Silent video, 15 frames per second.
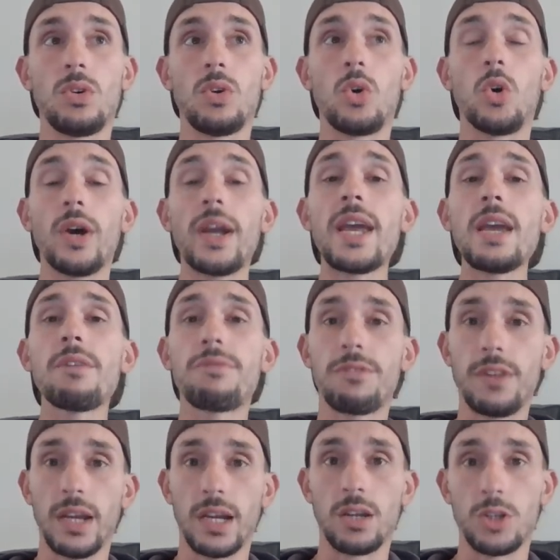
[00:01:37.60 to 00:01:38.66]
or if
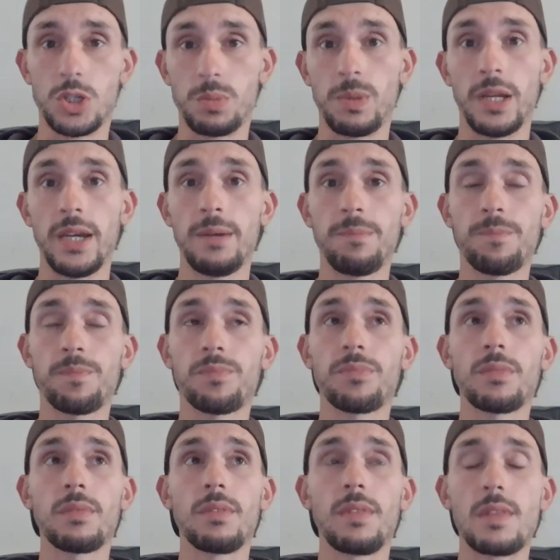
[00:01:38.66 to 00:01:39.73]
they're going to split,
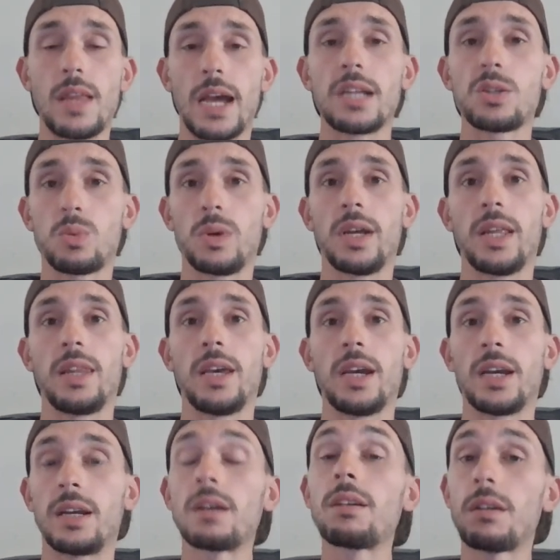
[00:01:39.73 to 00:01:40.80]
that's where
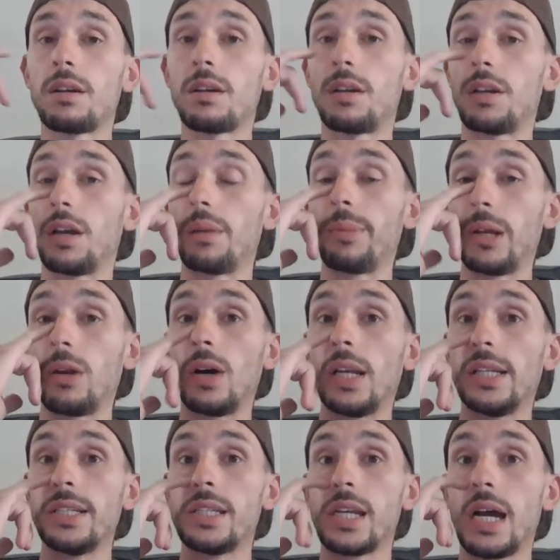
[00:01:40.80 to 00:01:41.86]
they're going to be
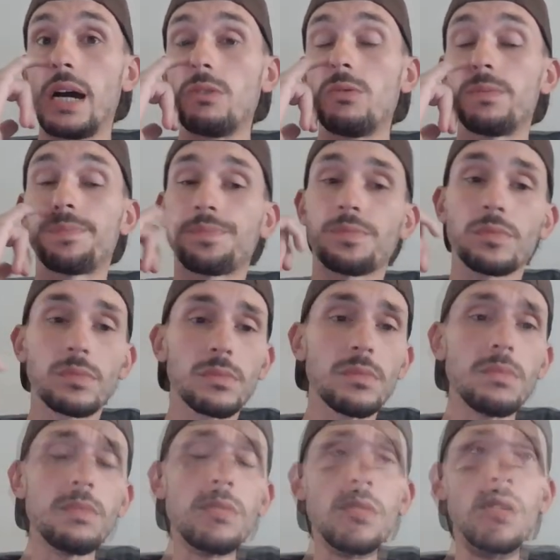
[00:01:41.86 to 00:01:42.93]
likely to go
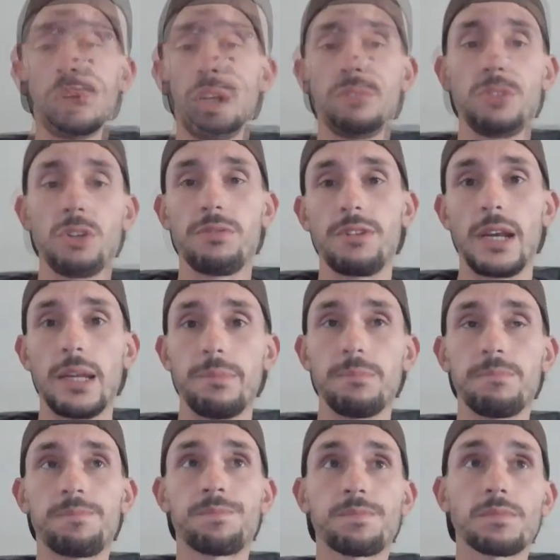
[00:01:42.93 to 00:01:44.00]
whenever you're felling.
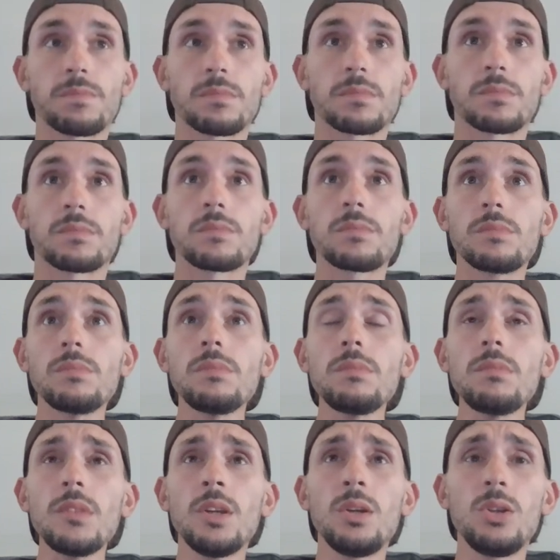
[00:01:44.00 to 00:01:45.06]

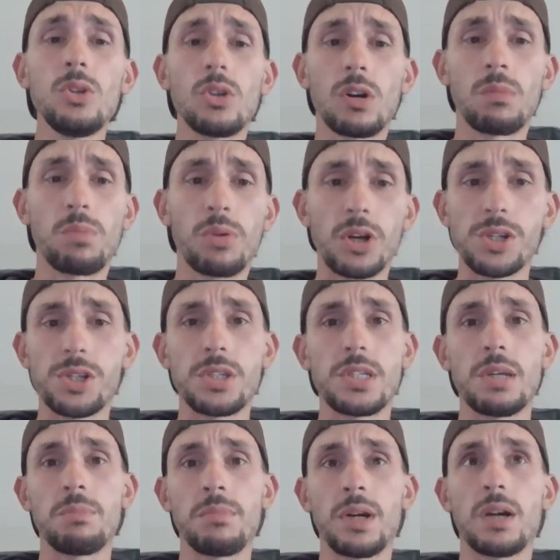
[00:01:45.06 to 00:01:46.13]
Your compression
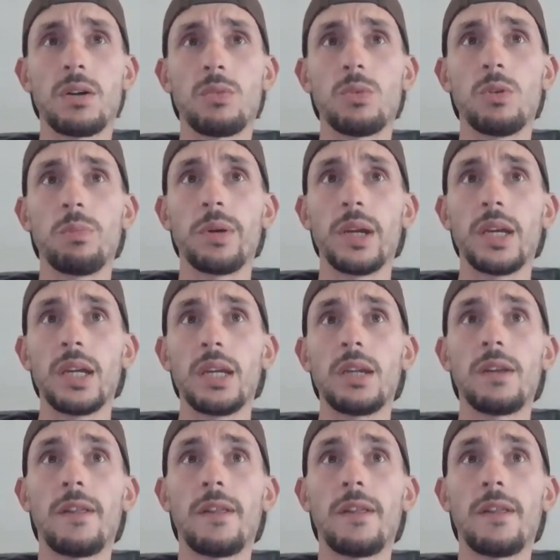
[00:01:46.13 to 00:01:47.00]
timber will be